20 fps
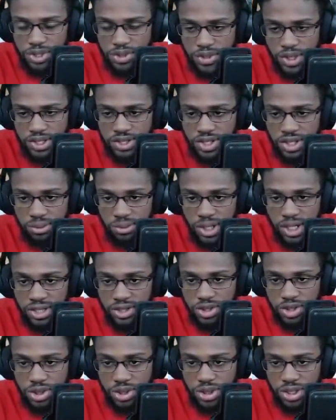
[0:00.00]
right there
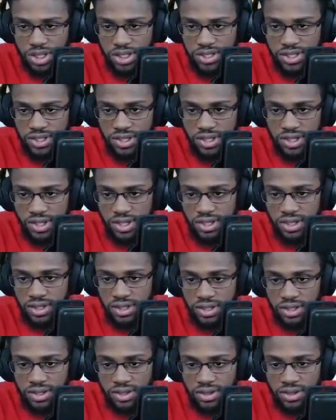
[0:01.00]
behind the trees.
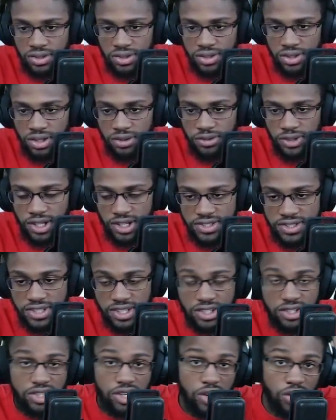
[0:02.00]
If you guys
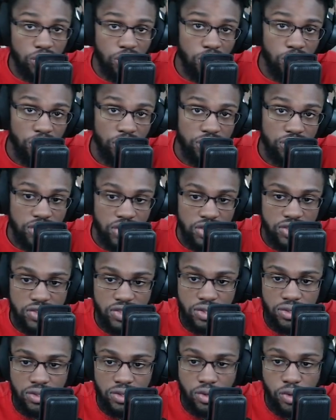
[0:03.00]
didn't know,
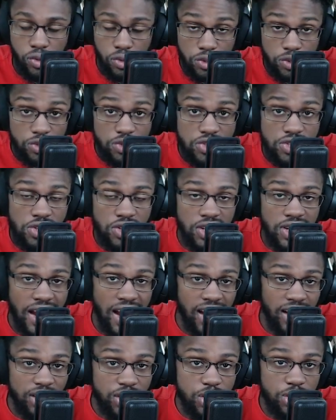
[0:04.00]
these coolers you can
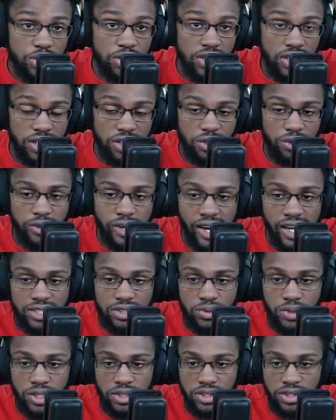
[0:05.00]
actually
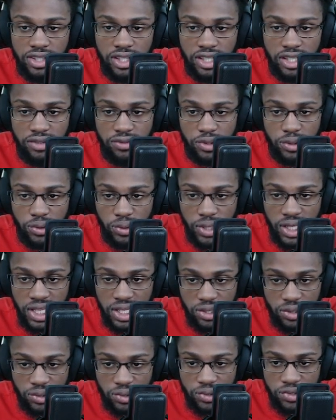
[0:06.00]
interact with. They give you
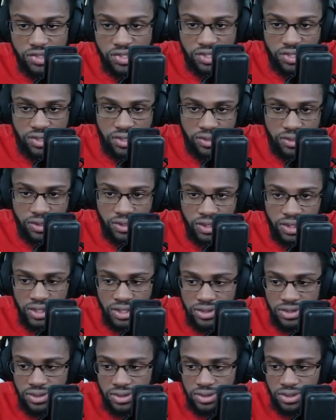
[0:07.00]
heals.
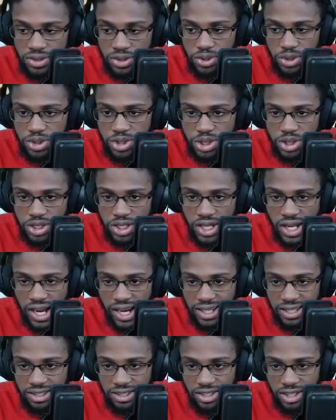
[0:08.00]
Usually
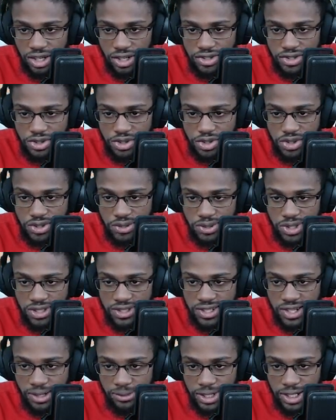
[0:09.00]
I get the guzzle juice.
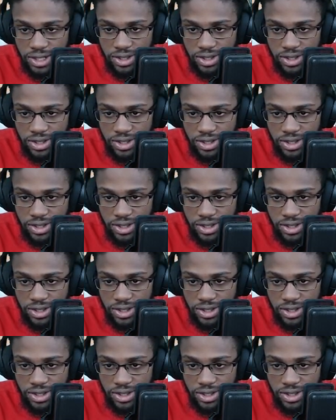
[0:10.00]
This time I got